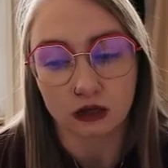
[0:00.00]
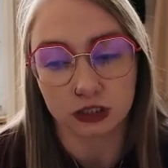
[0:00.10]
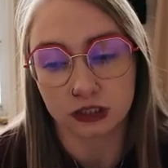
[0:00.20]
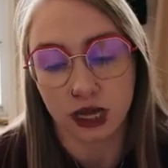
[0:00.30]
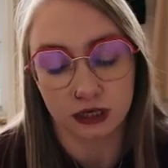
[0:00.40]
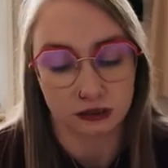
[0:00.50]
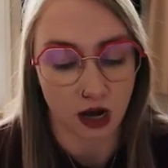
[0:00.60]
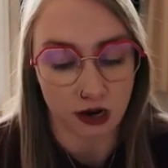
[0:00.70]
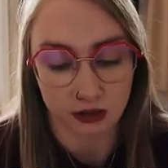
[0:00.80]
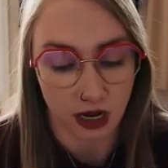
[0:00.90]
just kind of
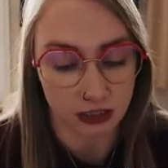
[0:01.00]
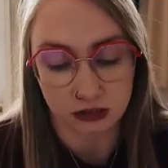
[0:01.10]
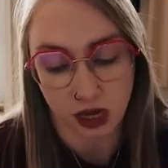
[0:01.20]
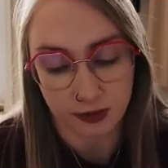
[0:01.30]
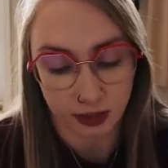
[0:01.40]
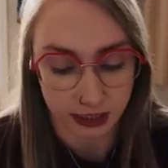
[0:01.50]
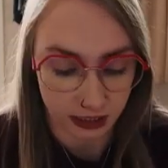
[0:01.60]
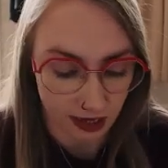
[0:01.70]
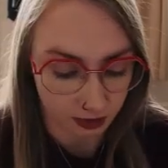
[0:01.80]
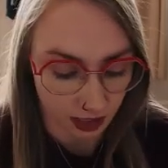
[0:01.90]
stopped. I just stopped putting
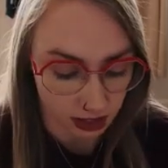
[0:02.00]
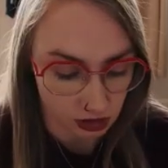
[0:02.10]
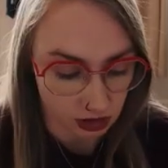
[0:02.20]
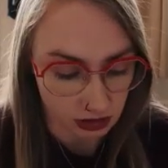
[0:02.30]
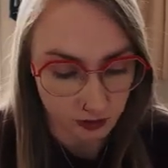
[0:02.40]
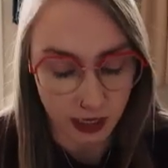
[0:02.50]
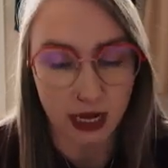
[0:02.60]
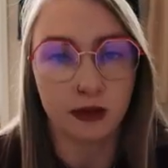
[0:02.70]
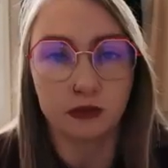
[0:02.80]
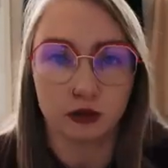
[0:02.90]
in applications, but I
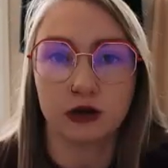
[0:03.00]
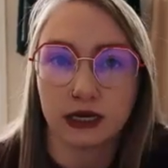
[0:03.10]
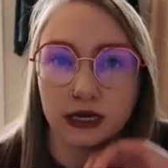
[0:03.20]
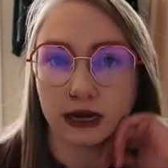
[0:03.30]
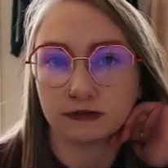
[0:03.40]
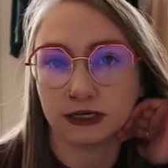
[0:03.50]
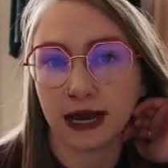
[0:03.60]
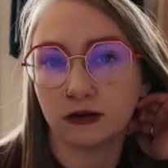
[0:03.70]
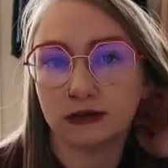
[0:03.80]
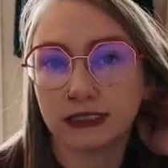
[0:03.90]
kept looking every
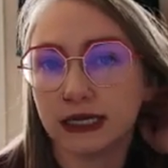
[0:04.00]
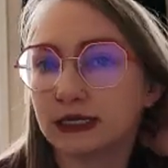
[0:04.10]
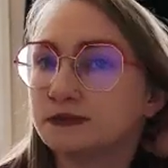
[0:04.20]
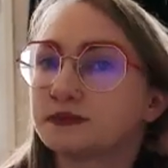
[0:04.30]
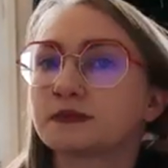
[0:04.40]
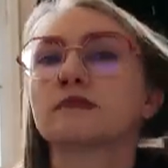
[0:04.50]
now and then.